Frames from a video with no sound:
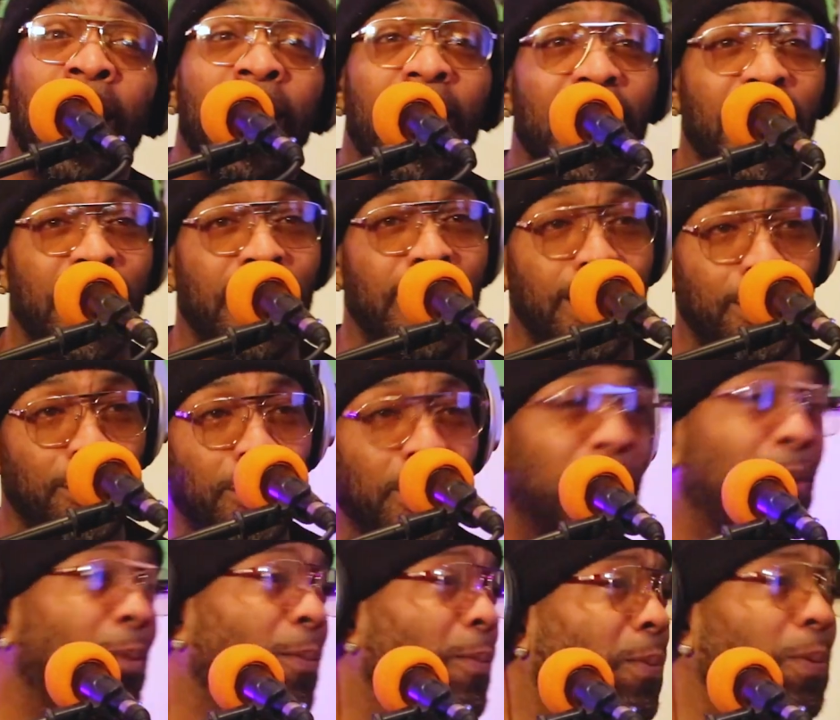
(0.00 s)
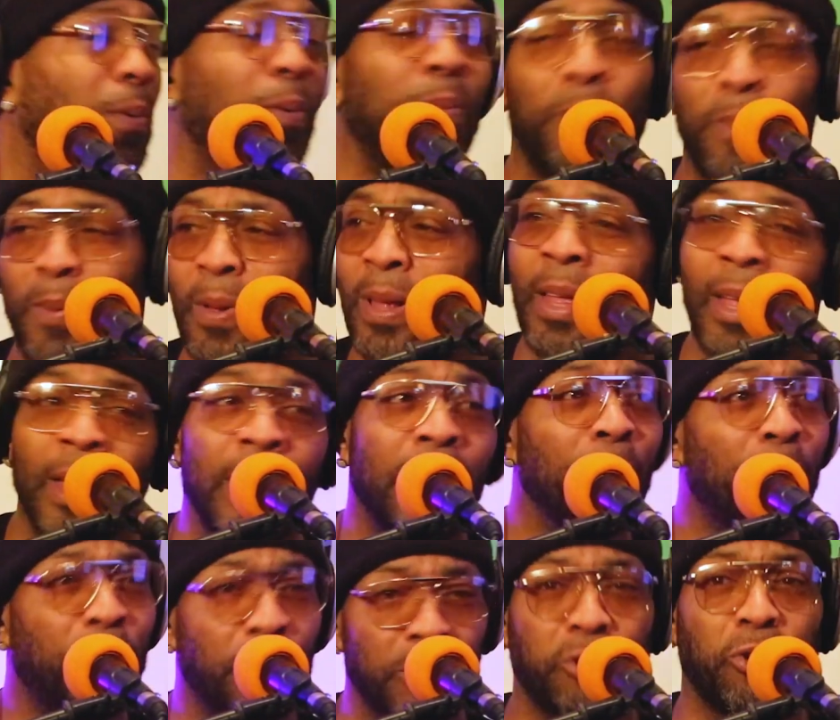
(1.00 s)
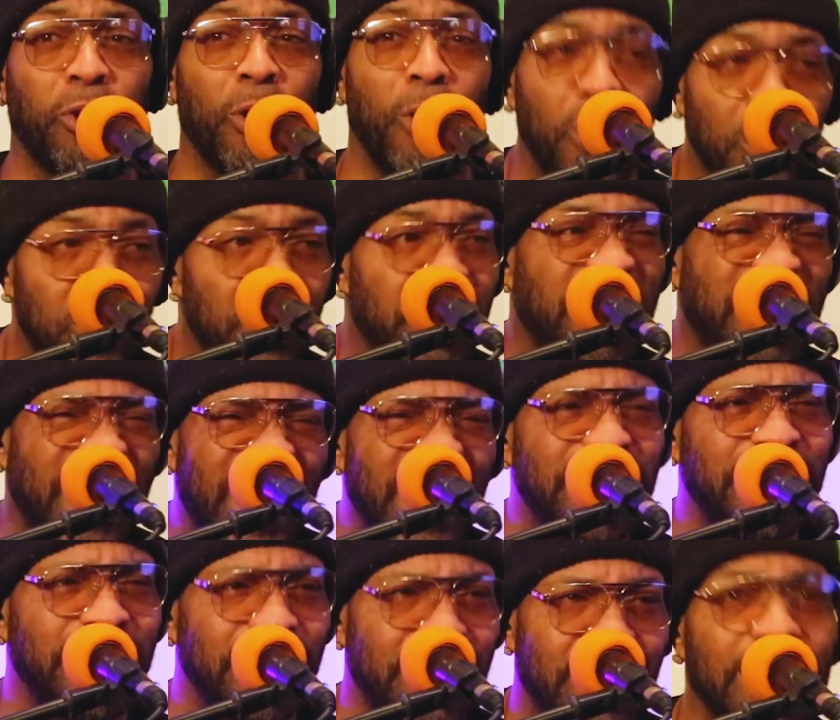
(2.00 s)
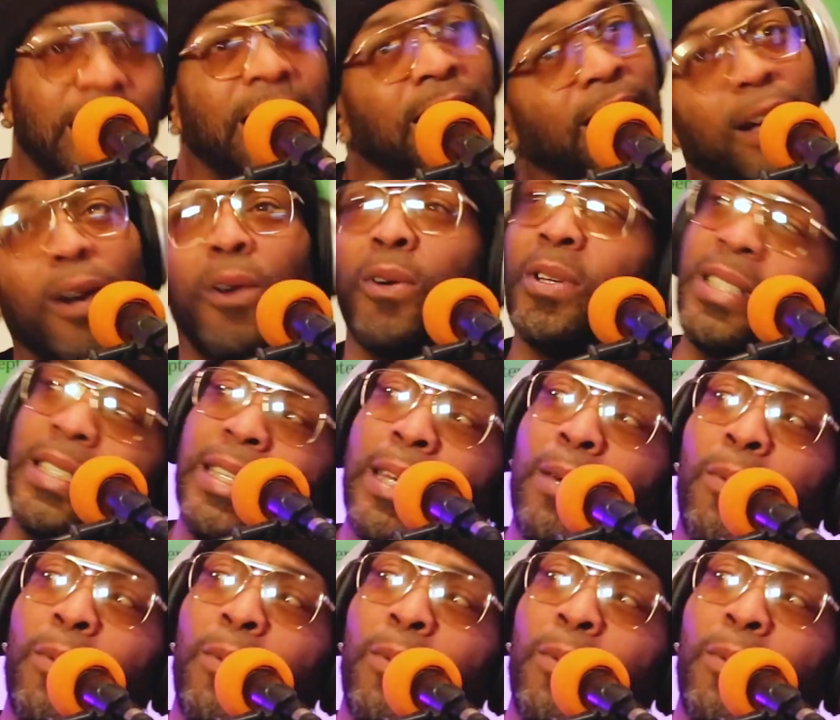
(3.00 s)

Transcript: and he would patrol the kitchen and then go and see